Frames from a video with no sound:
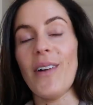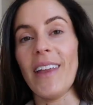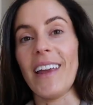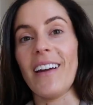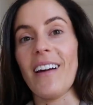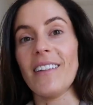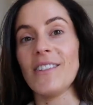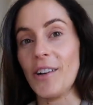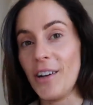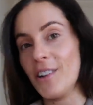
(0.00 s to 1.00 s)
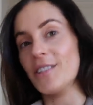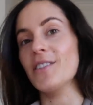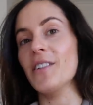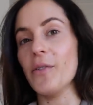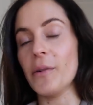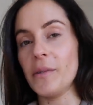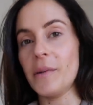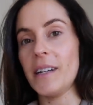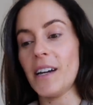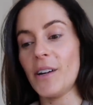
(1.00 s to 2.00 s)
like during our delivery
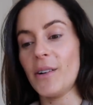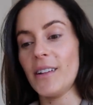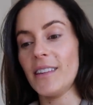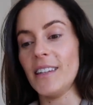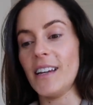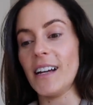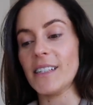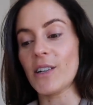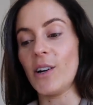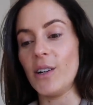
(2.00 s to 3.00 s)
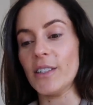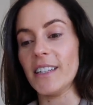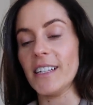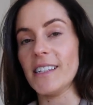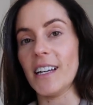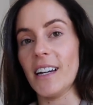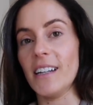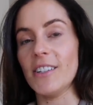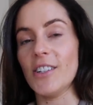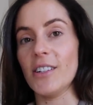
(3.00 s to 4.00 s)
window, the guys called and they
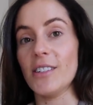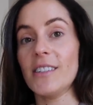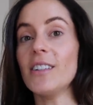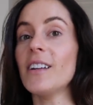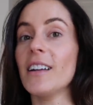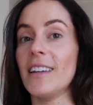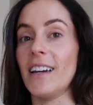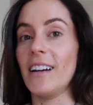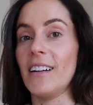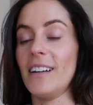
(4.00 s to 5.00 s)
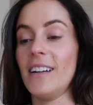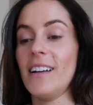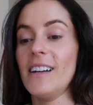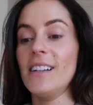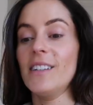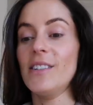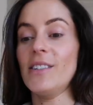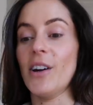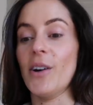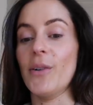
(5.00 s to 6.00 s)
said the chair is still not there.
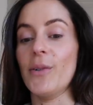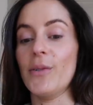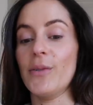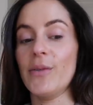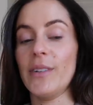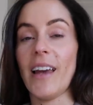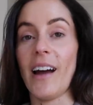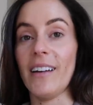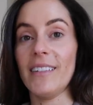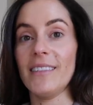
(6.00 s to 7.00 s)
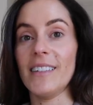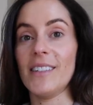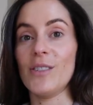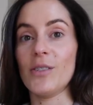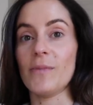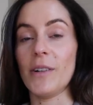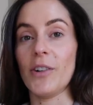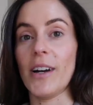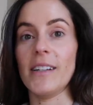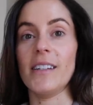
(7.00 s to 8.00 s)
So yeah, this has just been
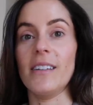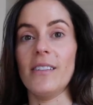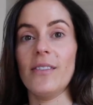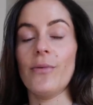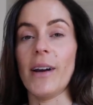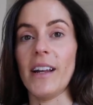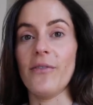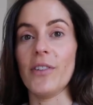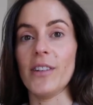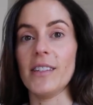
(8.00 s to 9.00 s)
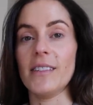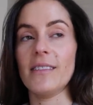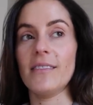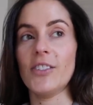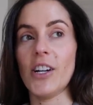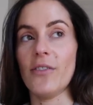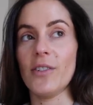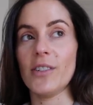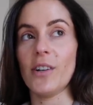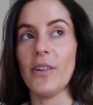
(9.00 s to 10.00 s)
crazy waiting for this chair for so